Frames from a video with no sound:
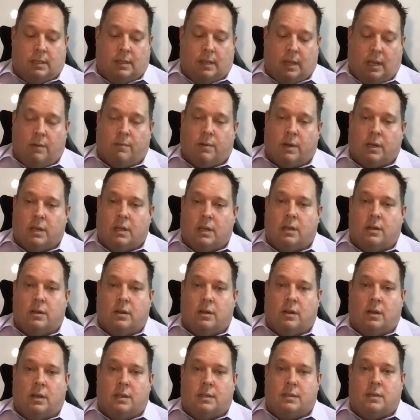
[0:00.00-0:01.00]
and they
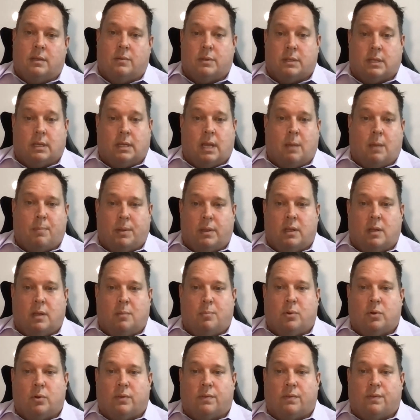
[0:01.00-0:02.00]
recognized there was a gap in their
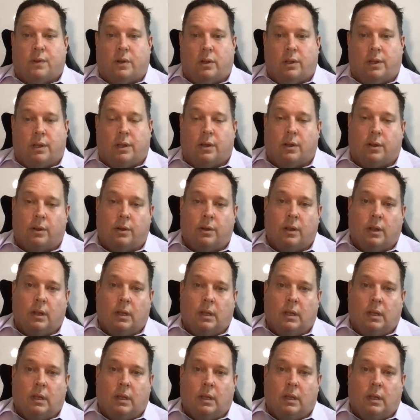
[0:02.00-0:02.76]
portfolio